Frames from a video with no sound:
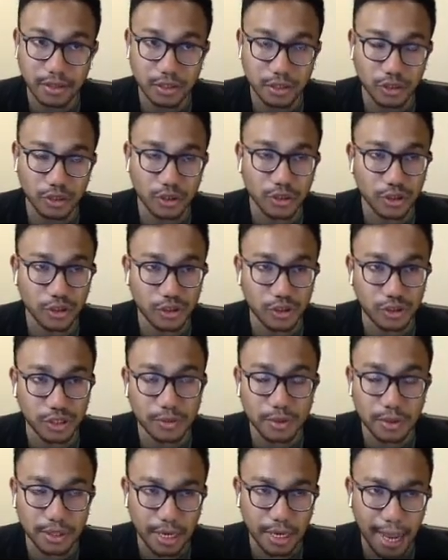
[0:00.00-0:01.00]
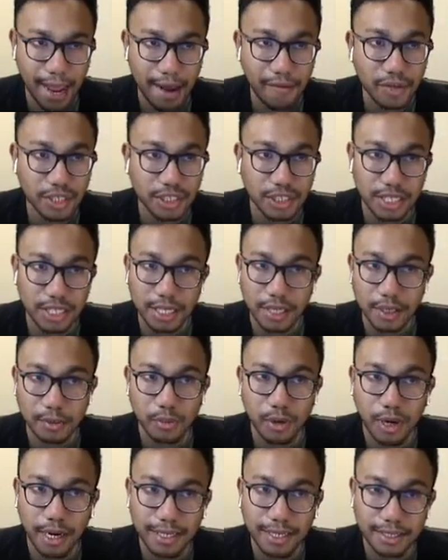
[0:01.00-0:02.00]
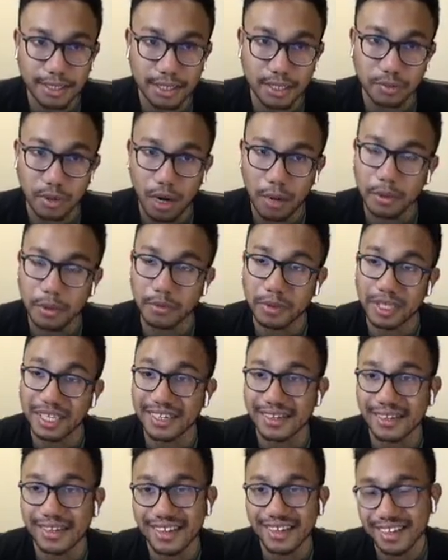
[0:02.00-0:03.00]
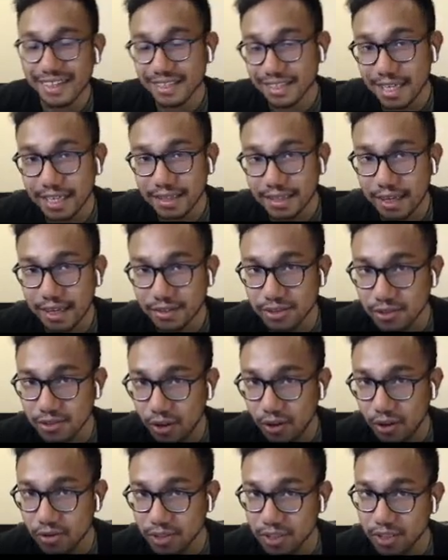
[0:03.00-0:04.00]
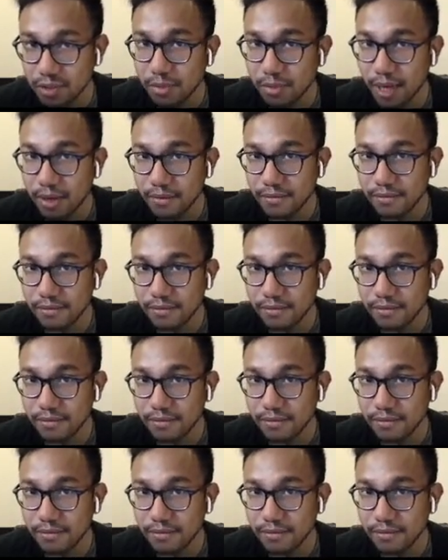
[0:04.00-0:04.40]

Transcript: your average ticket price is probably $10,000 and above.